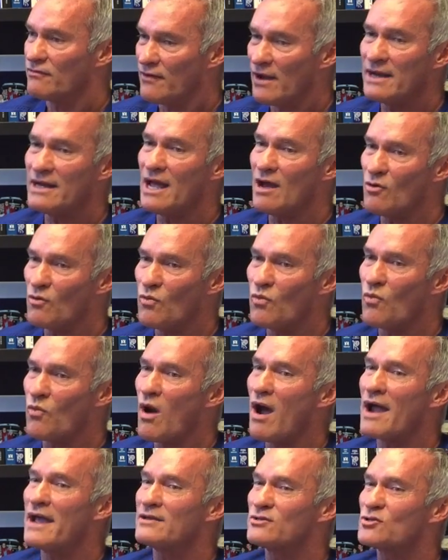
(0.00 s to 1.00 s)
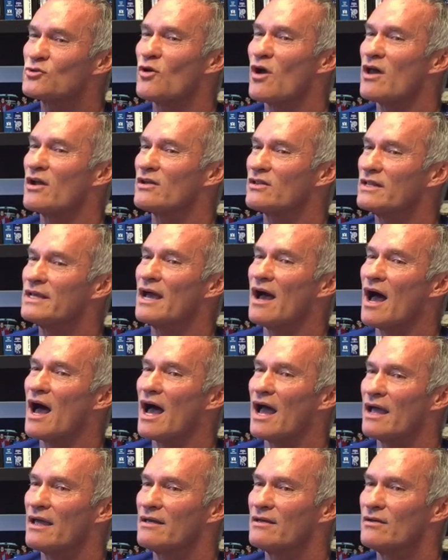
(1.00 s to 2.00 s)
find out why it's chronically
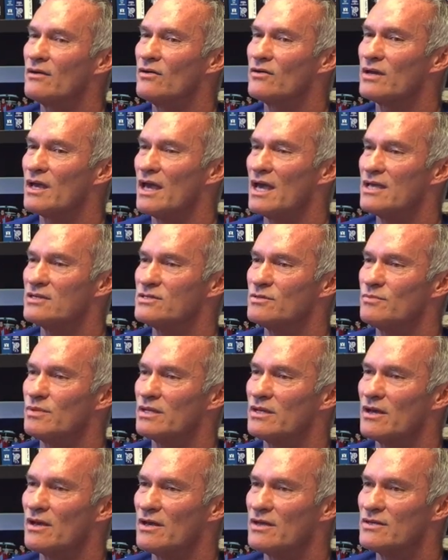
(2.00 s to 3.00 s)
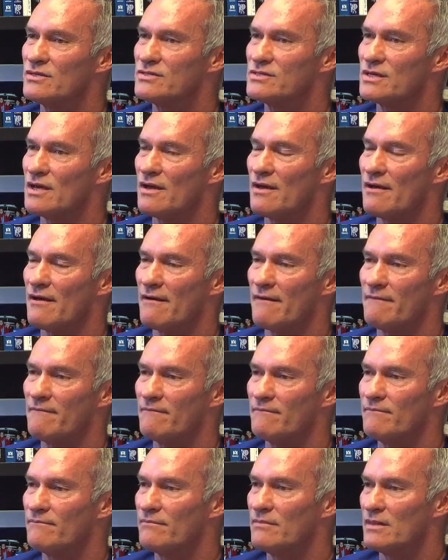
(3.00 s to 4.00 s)
high. Okay, is it because
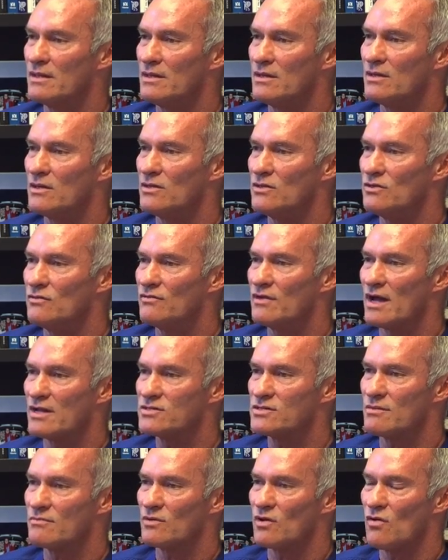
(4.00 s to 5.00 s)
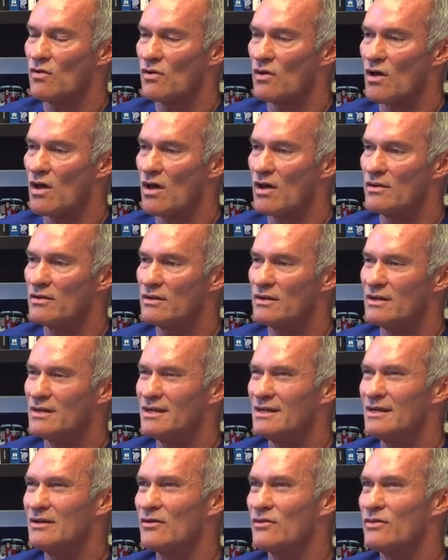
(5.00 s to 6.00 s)
you've got something going on?
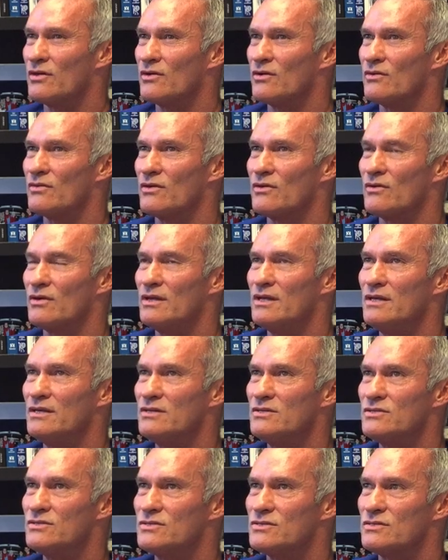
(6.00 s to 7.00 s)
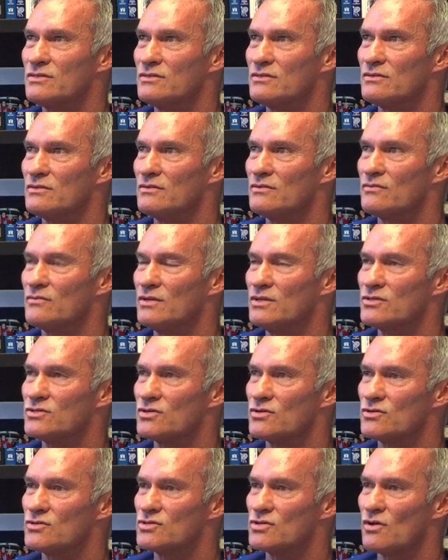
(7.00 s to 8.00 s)
You know, there is
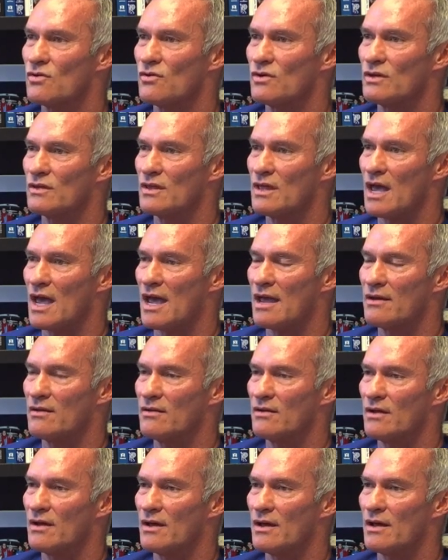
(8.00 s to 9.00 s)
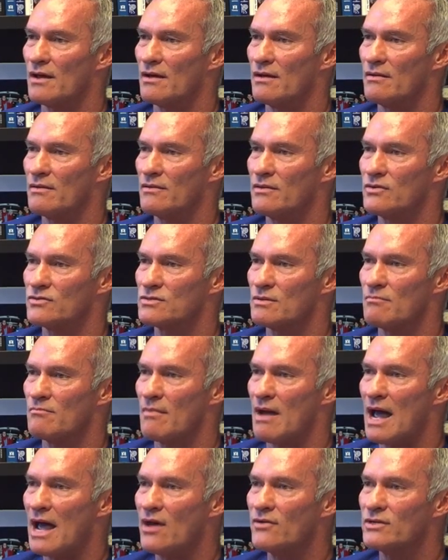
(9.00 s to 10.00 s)
research showing that there's a
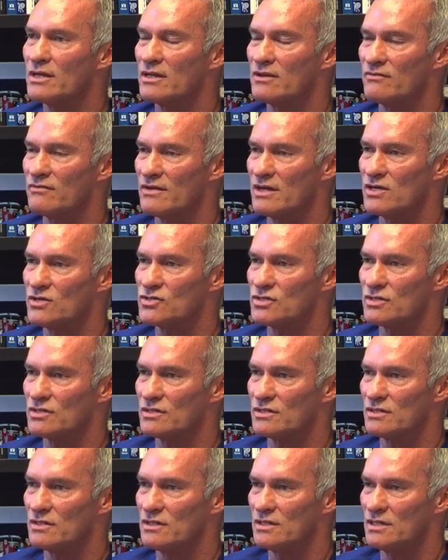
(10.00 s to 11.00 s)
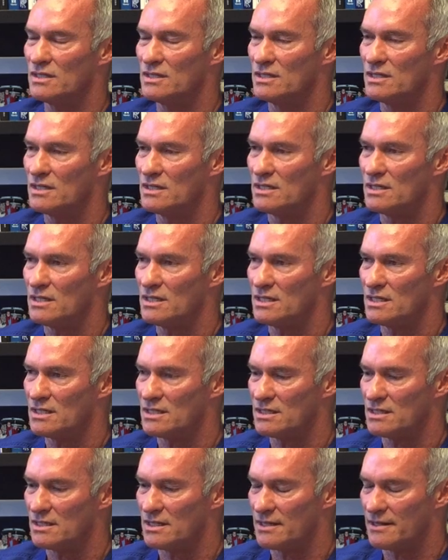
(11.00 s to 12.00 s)
mild elevation
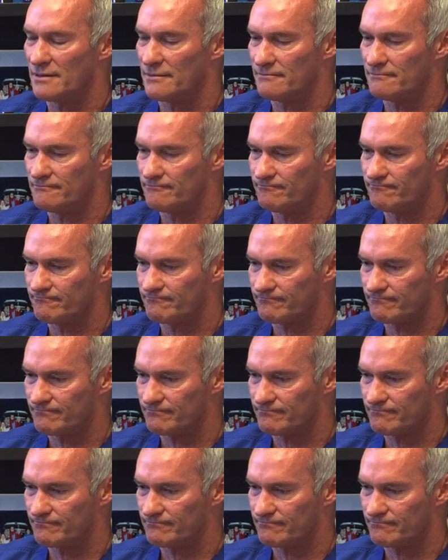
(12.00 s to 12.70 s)
in